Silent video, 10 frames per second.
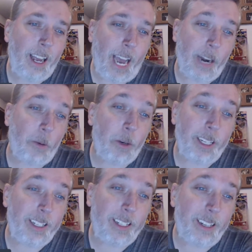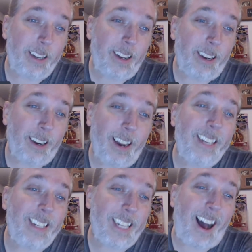And there was this
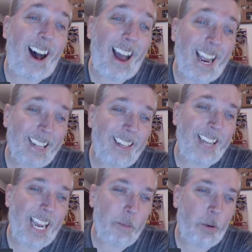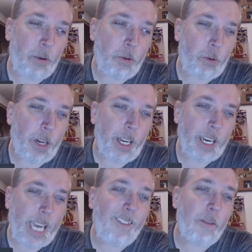nice guy at the table who
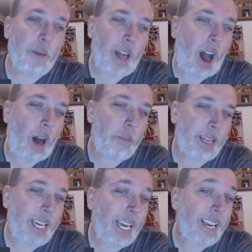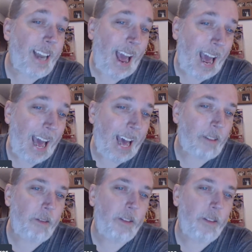gave them a comic they didn't have